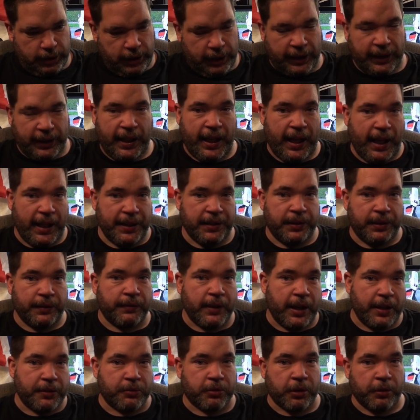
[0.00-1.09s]
and had the
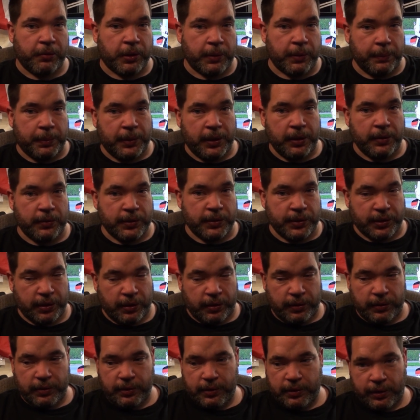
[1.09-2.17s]
retro computers
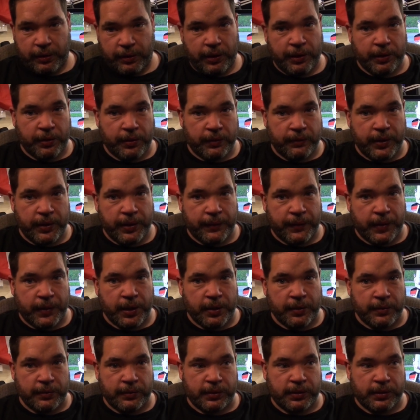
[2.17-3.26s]
on till I got rid of
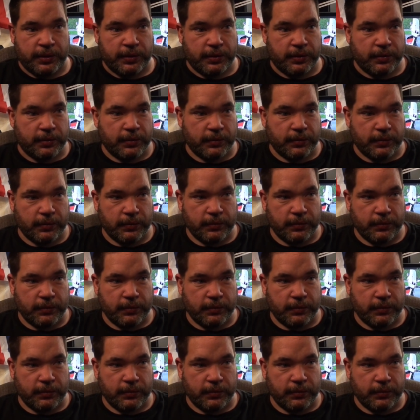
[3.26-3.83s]
those